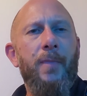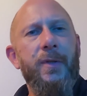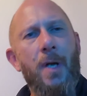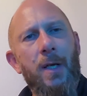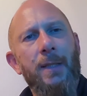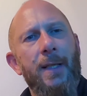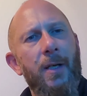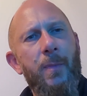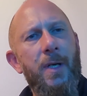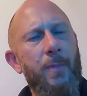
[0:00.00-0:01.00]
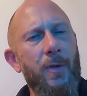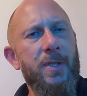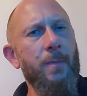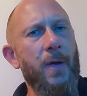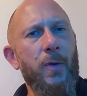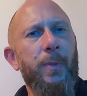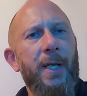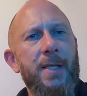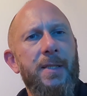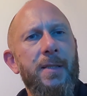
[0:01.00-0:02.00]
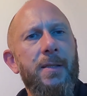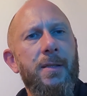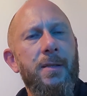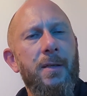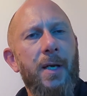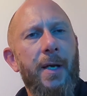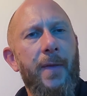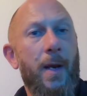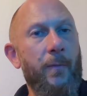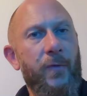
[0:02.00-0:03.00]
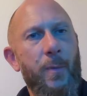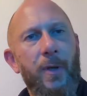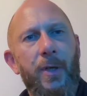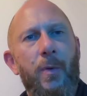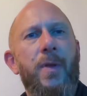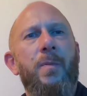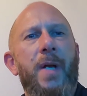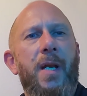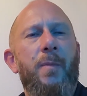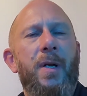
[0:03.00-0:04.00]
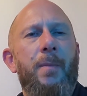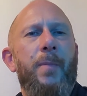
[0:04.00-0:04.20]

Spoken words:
I'll talk a little bit about some other places that I'm familiar with in Panama,